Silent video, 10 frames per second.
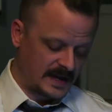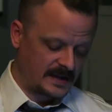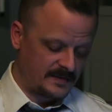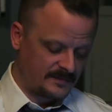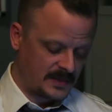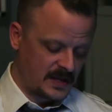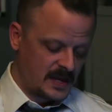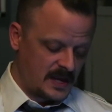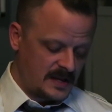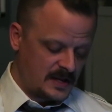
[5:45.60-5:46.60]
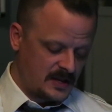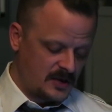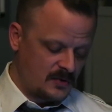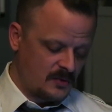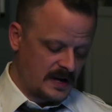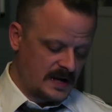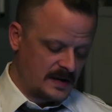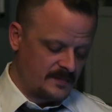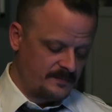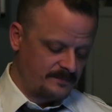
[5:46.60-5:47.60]
Got it. You
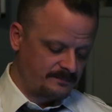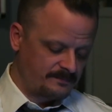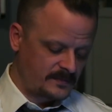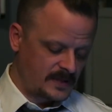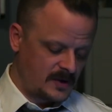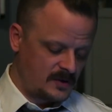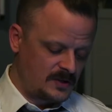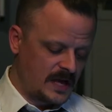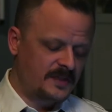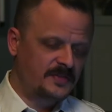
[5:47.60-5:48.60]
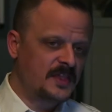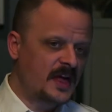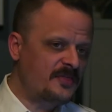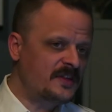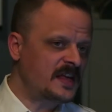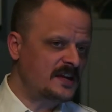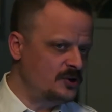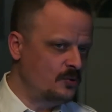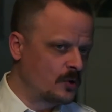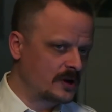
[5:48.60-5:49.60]
nothing that
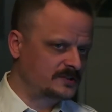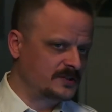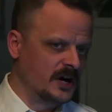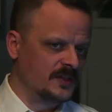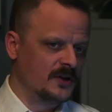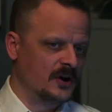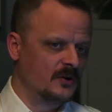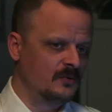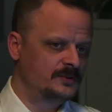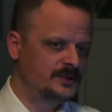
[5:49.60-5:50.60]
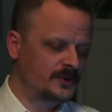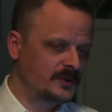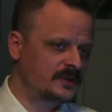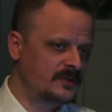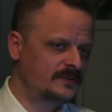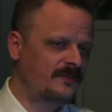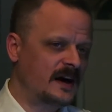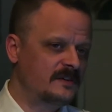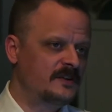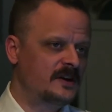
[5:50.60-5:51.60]
you worked on though during those
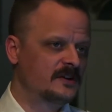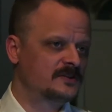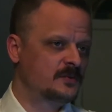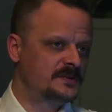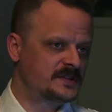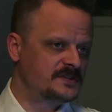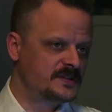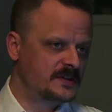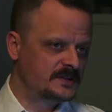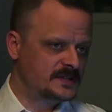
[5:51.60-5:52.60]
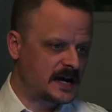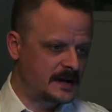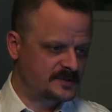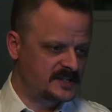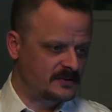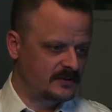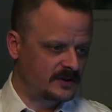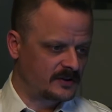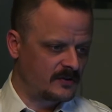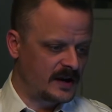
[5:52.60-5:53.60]
5 years was considered top
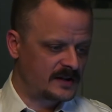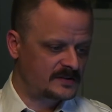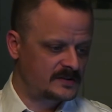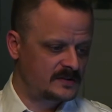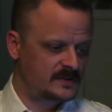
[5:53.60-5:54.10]
secret, correct?